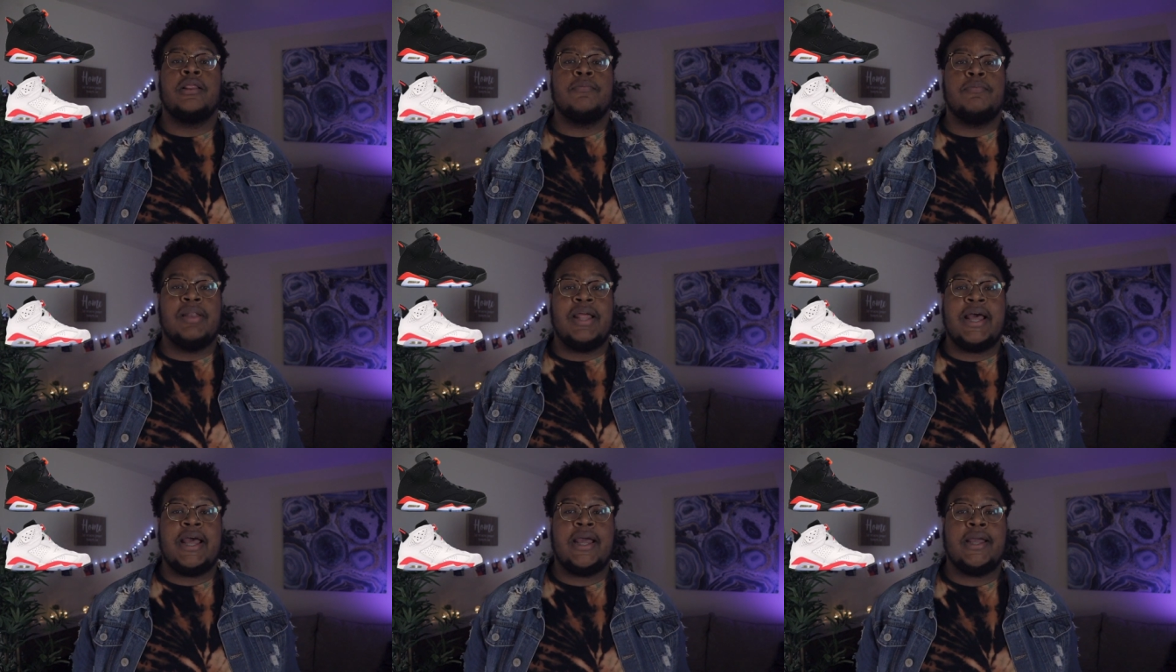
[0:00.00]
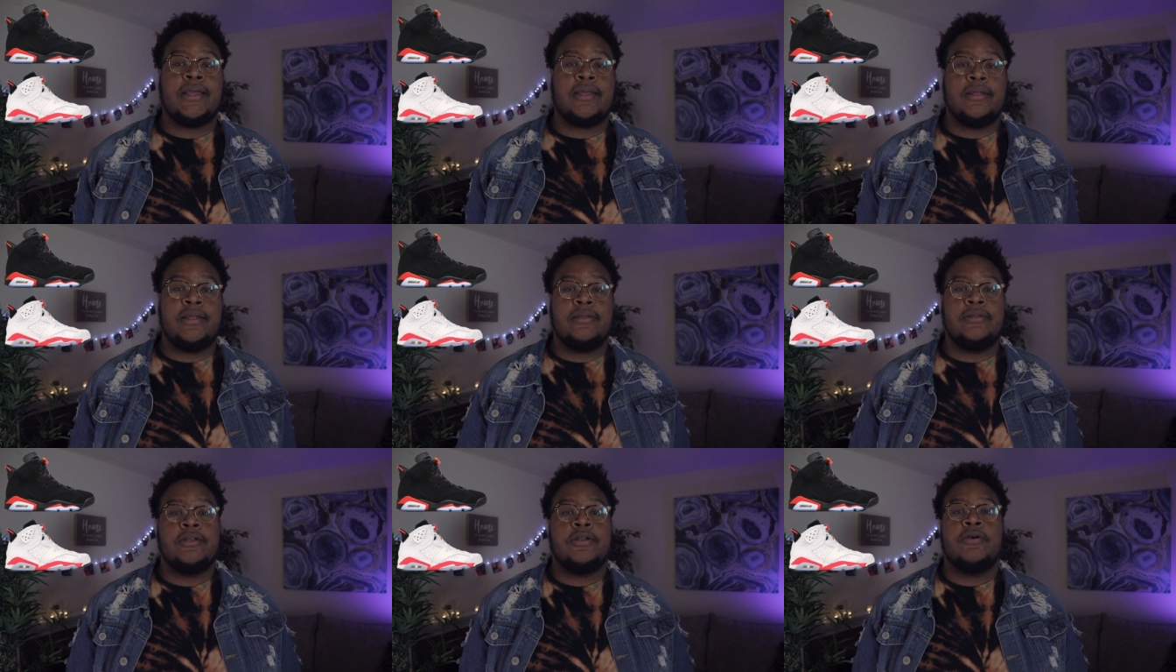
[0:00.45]
The
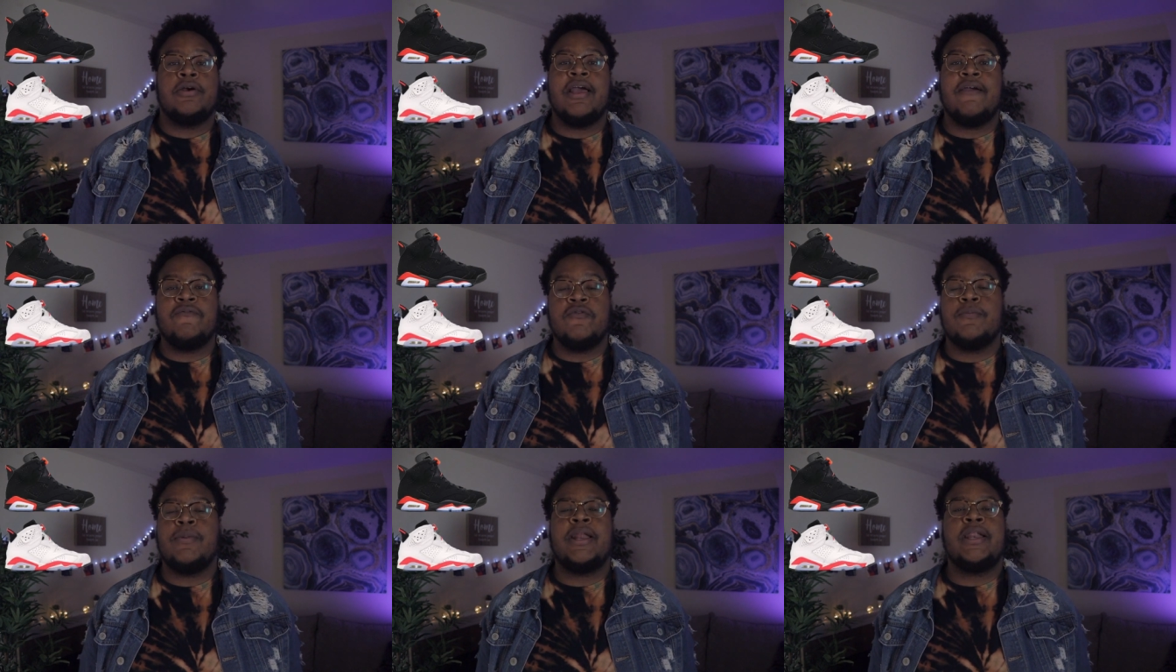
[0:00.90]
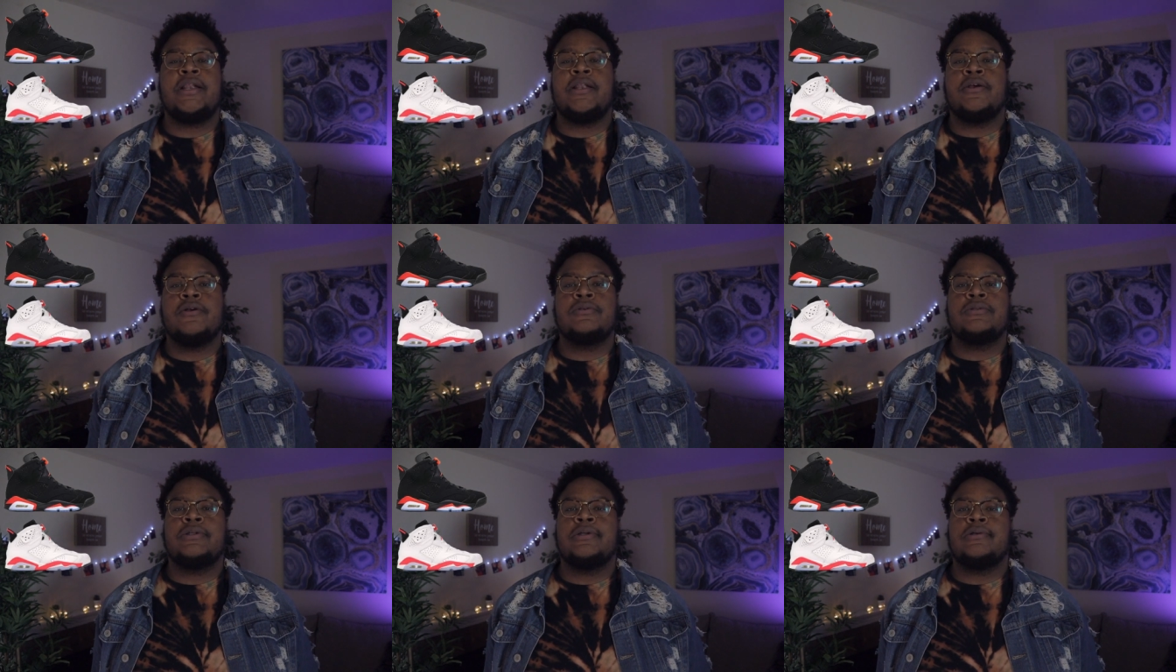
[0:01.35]
black, everybody
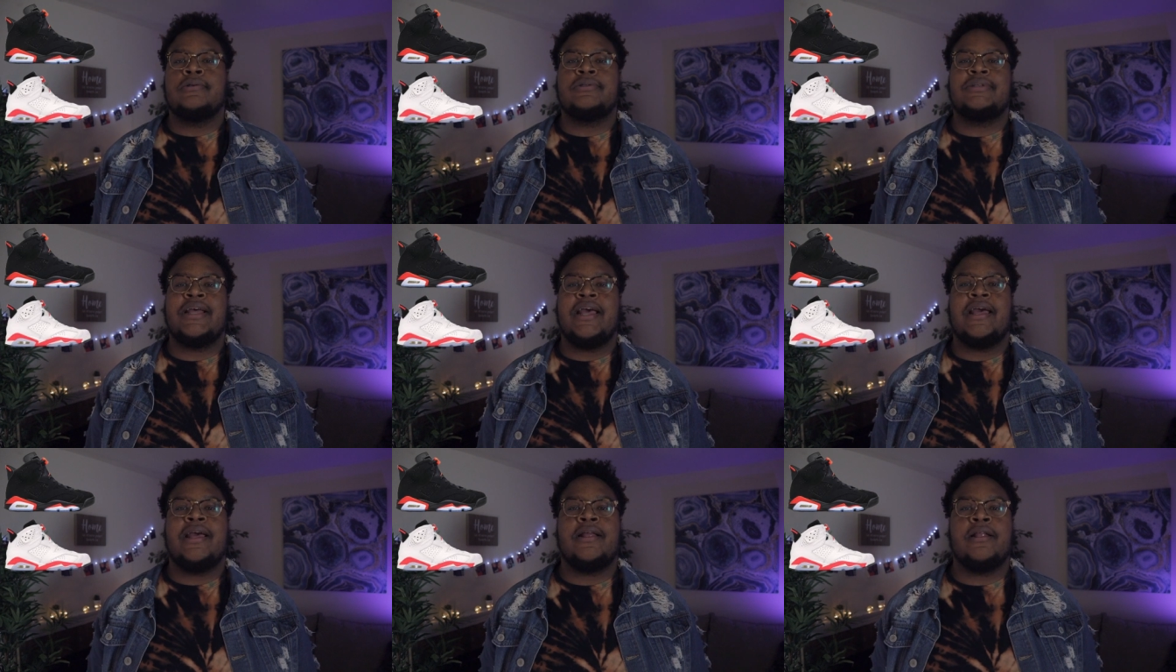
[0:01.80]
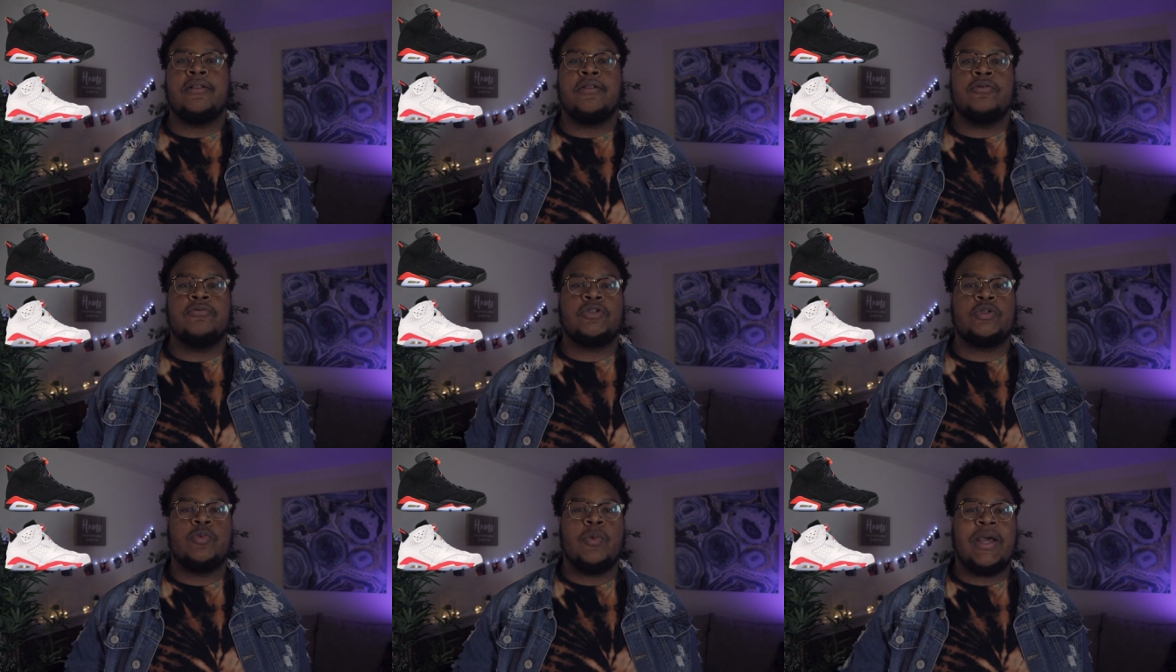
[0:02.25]
knows those,
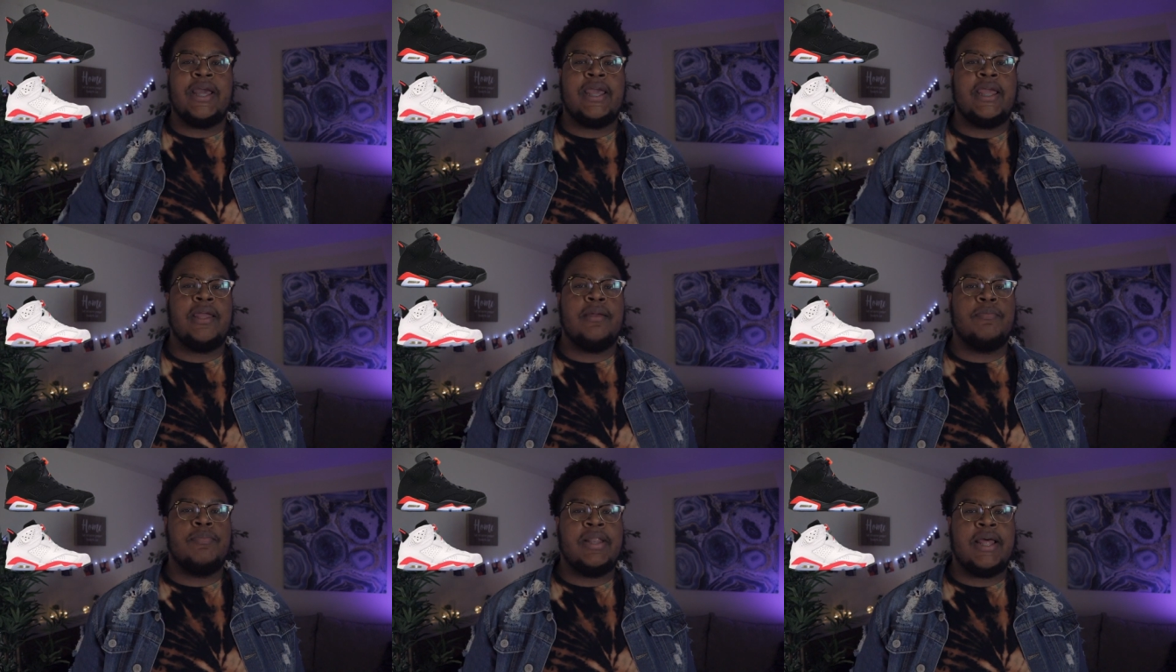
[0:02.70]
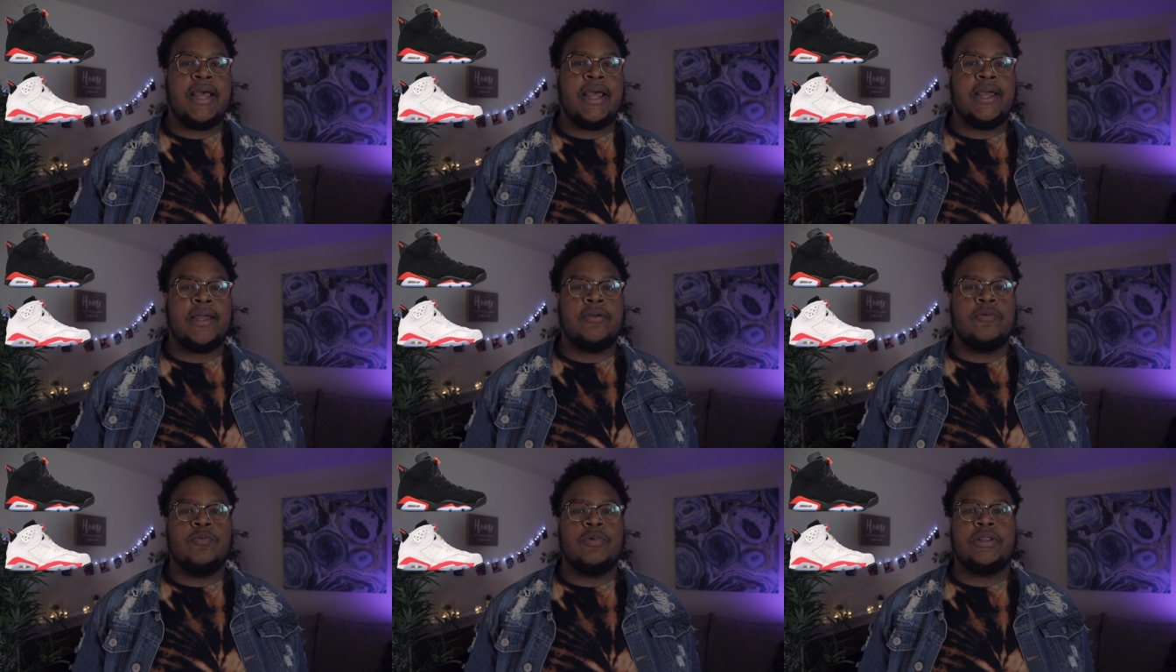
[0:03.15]
that suede
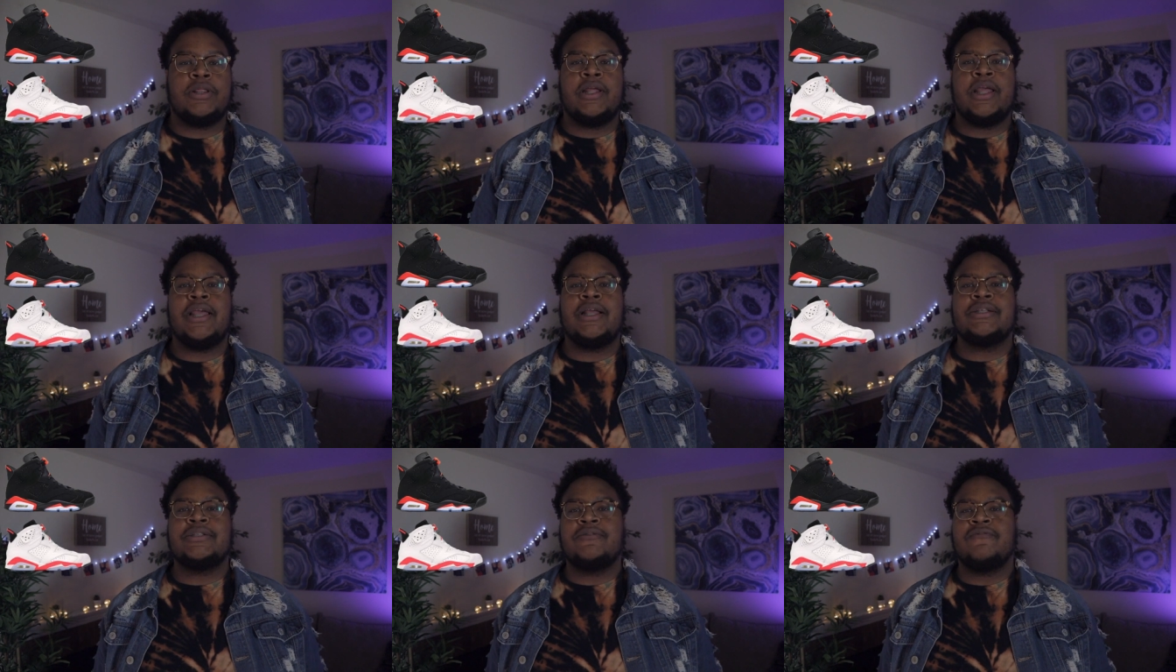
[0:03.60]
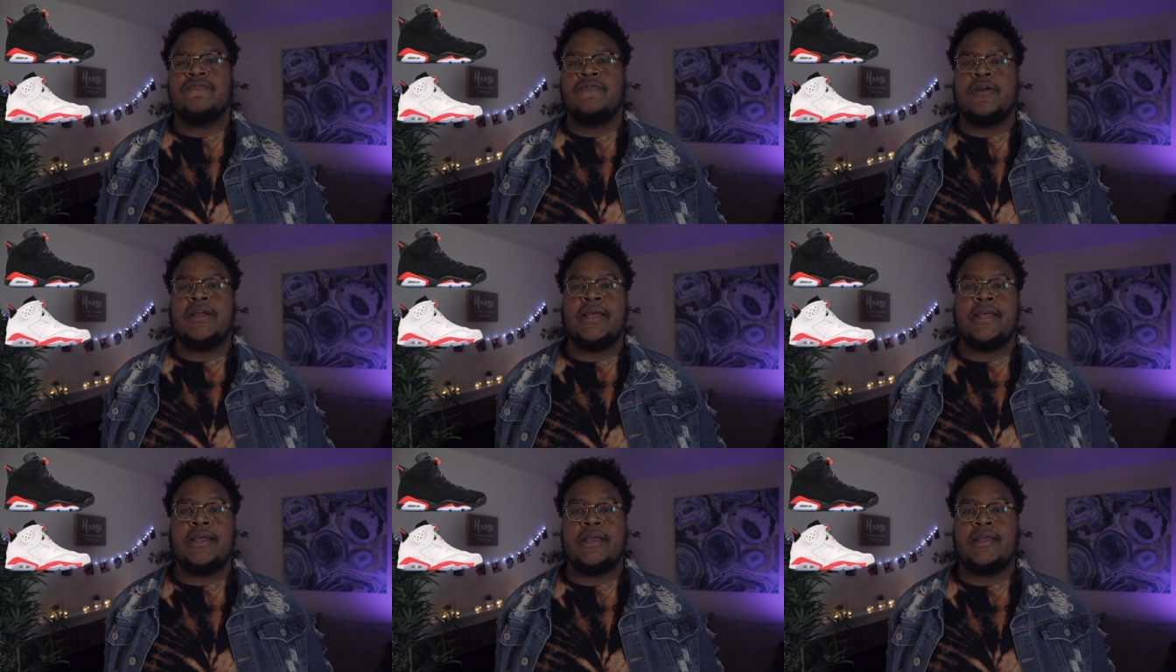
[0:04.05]
black with the hits of
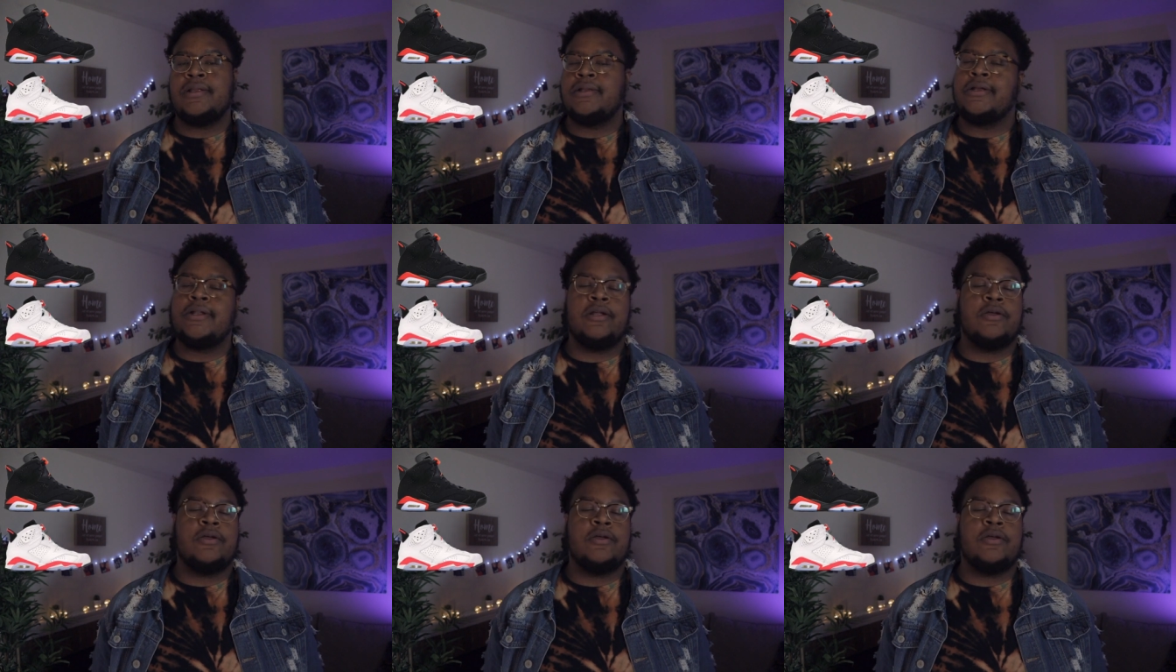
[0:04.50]
red,